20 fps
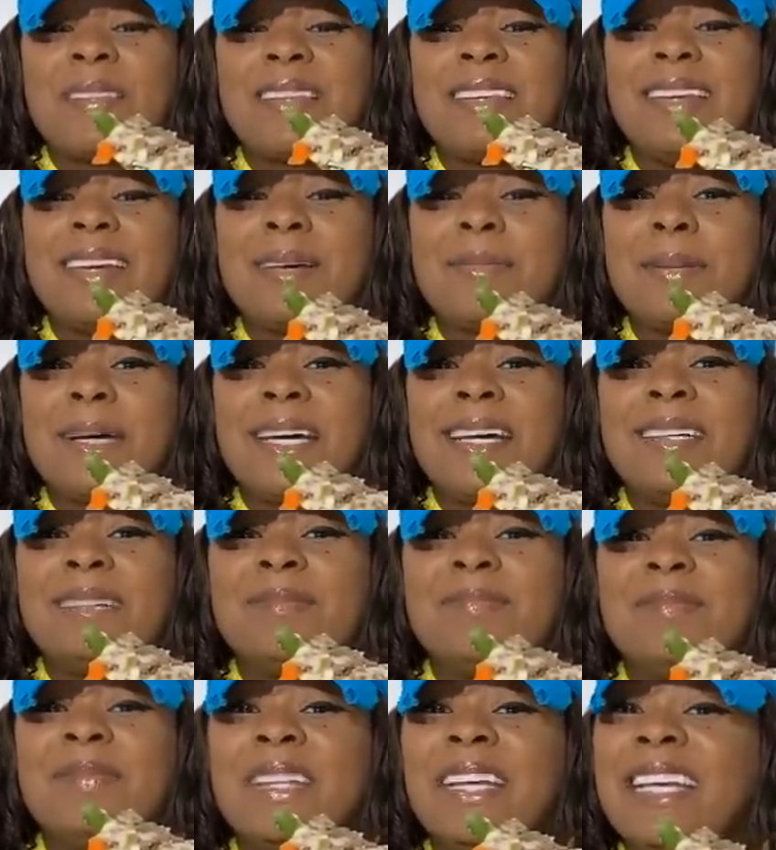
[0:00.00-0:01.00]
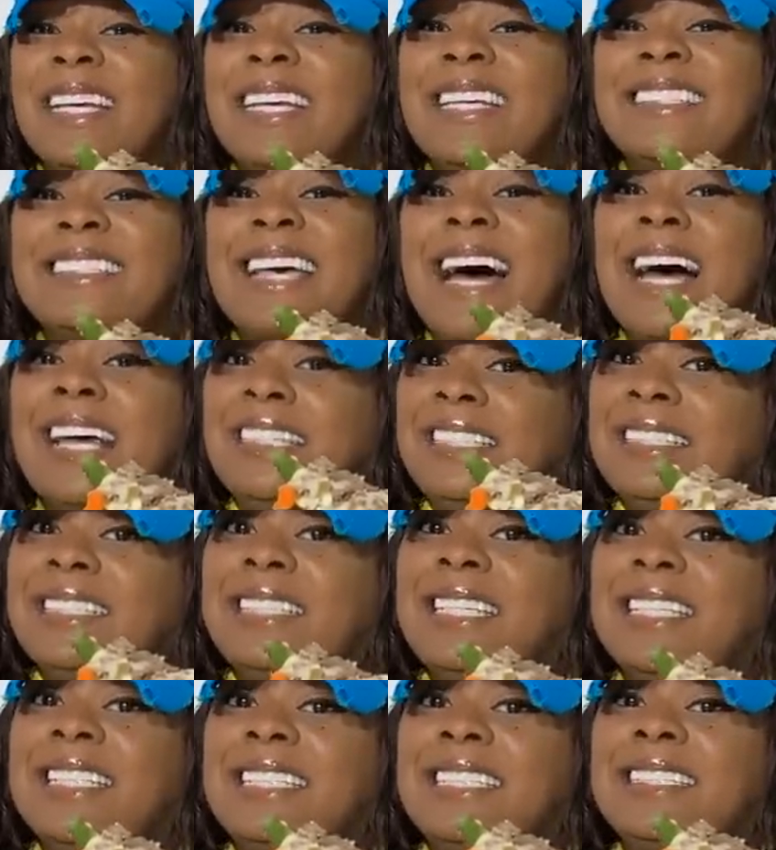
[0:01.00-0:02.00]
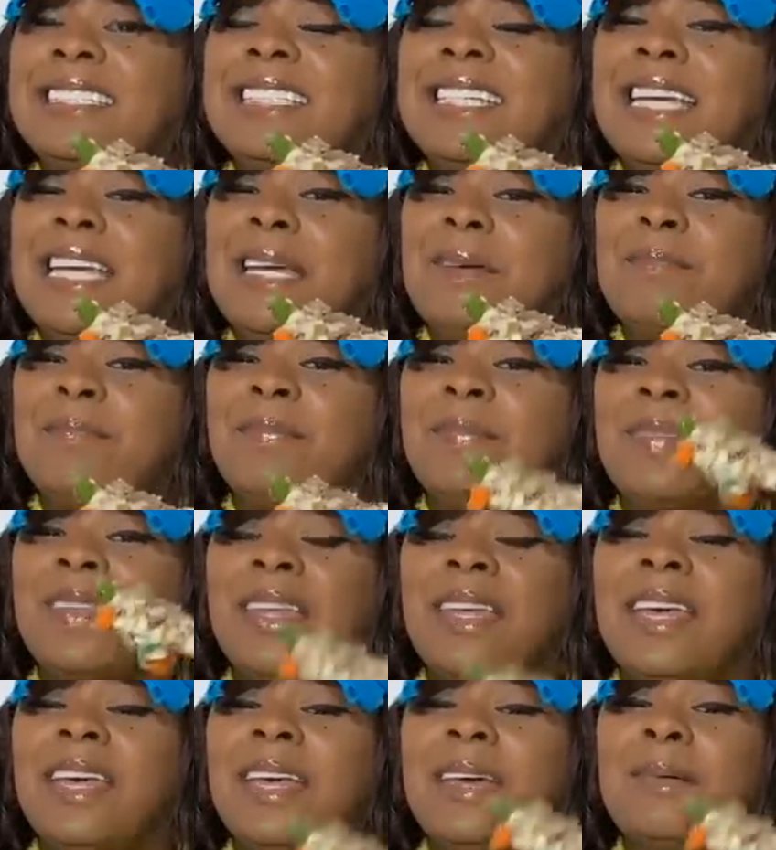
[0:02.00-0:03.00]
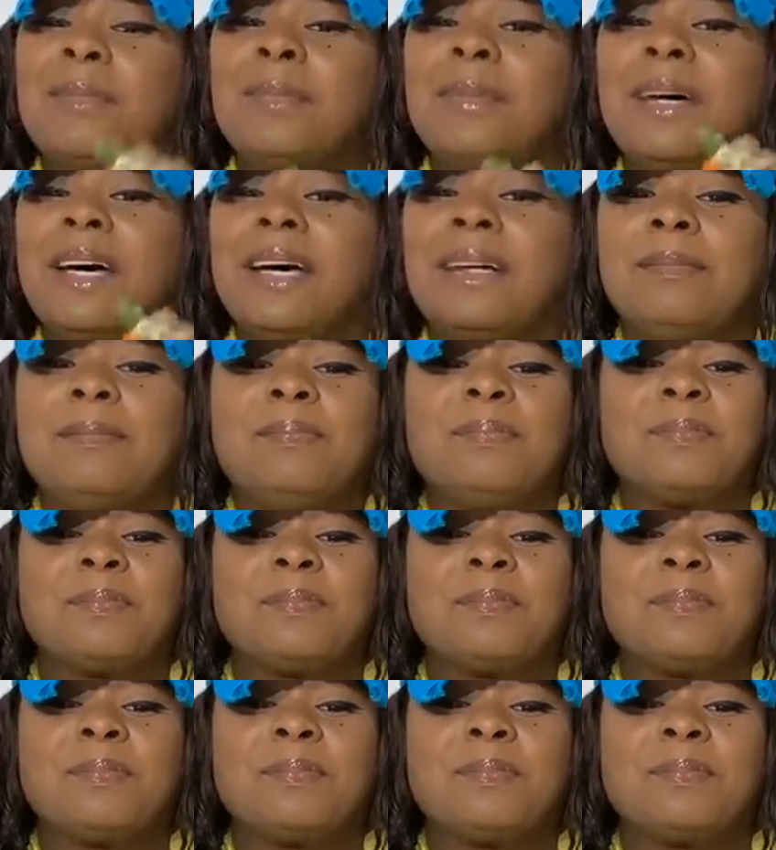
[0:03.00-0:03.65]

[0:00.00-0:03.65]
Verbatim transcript: Take a bite. It's hot. You see the steam, but